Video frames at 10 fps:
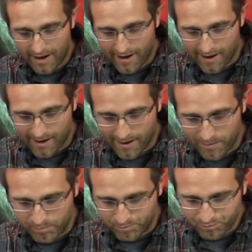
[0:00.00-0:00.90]

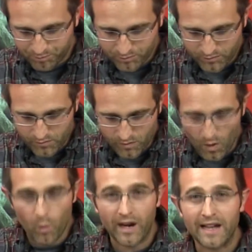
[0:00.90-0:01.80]

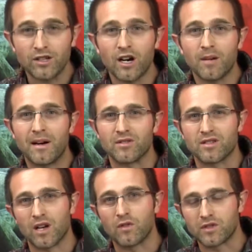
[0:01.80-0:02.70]
When I talk about
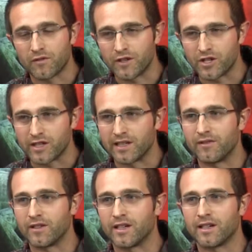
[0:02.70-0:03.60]
self-sufficient
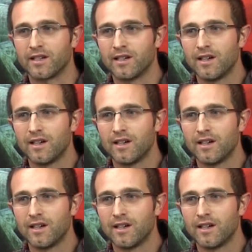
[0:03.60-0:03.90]
living,